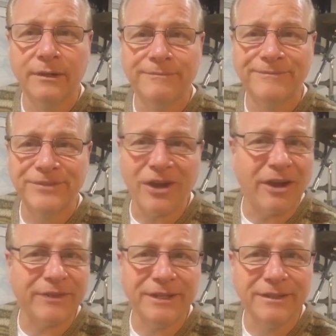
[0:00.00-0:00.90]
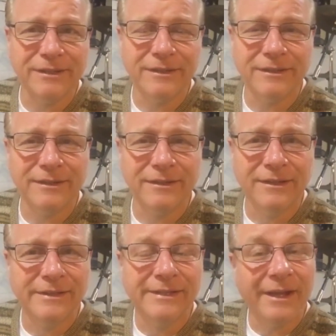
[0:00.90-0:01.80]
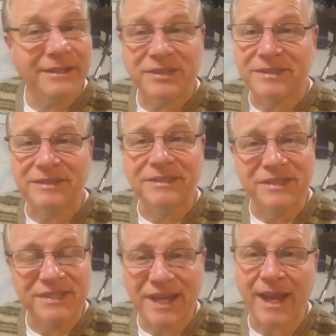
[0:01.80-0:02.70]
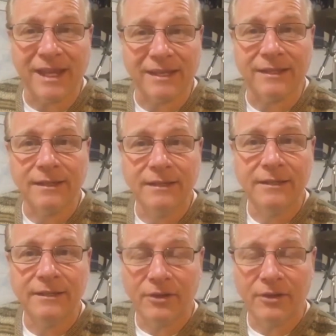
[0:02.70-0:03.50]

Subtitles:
Sorry. That's just insane. You know what